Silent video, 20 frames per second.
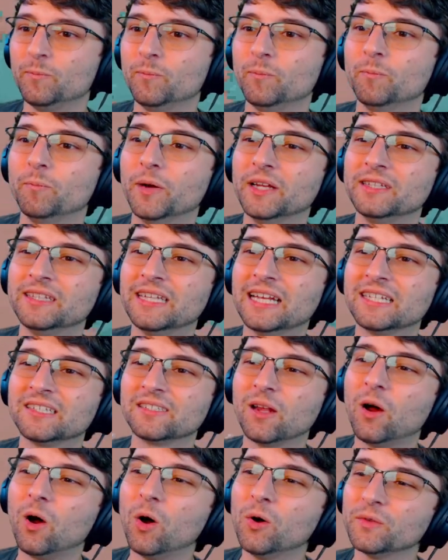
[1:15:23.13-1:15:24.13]
But
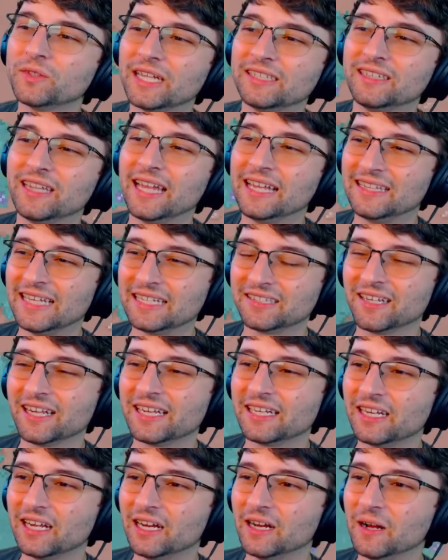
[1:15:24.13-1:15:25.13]
that's all that's
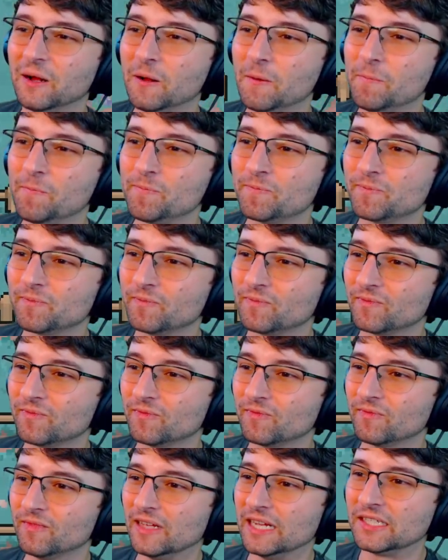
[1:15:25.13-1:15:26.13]
like
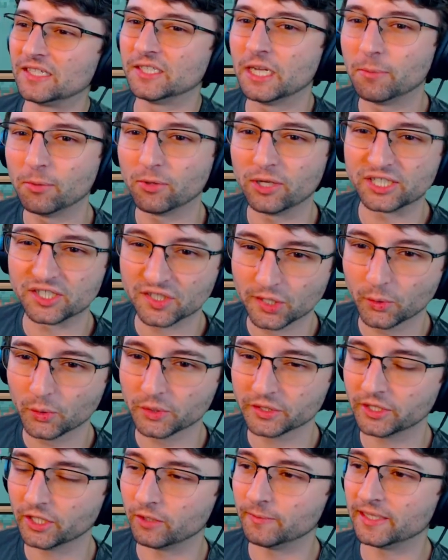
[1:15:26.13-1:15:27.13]
it's a double-edged
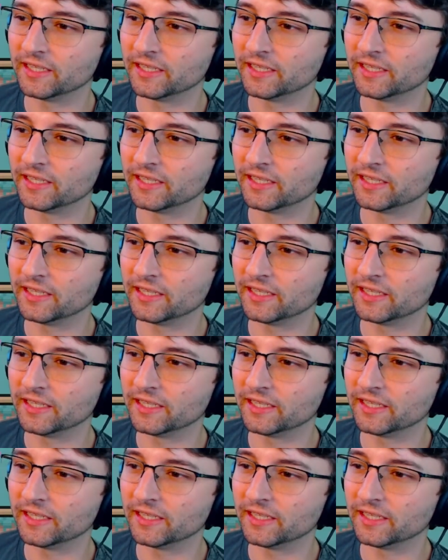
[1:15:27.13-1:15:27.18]
sword though,